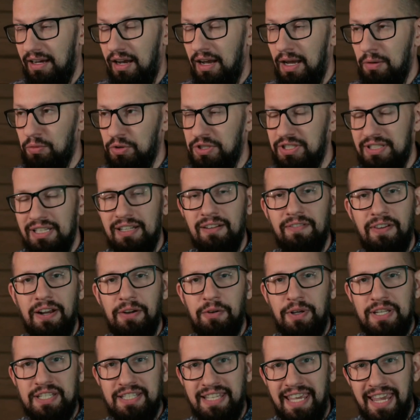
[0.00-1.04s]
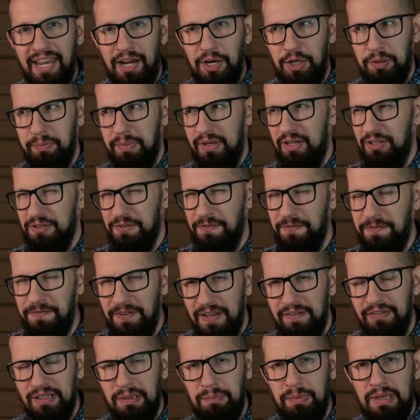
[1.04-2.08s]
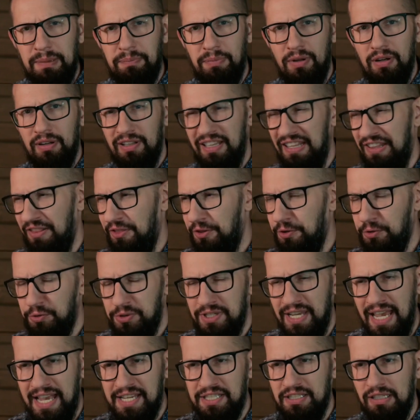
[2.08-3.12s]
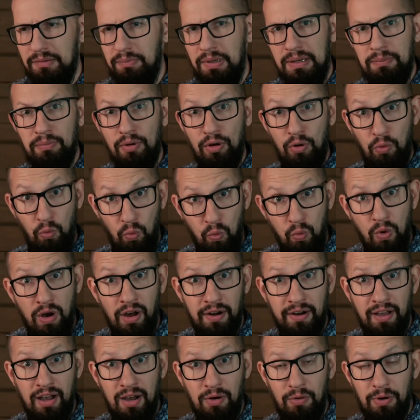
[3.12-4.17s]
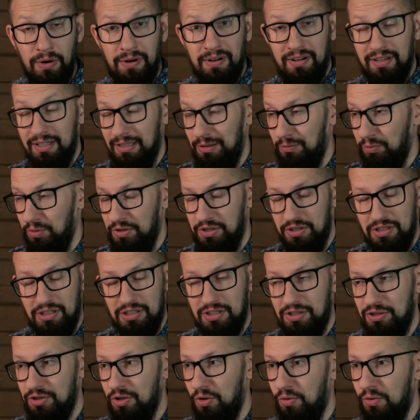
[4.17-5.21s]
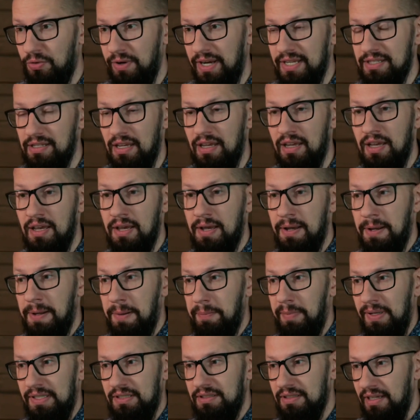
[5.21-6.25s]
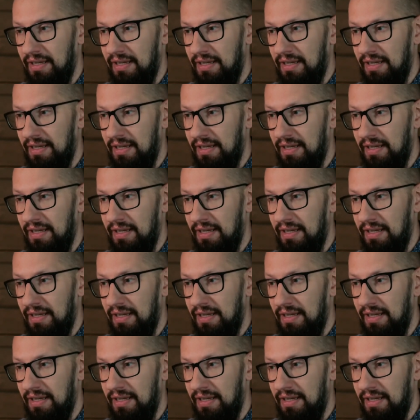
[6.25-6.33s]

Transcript: I was still very scared because 50 people, enthusiastic people, 1 hour, it was just so crazy. But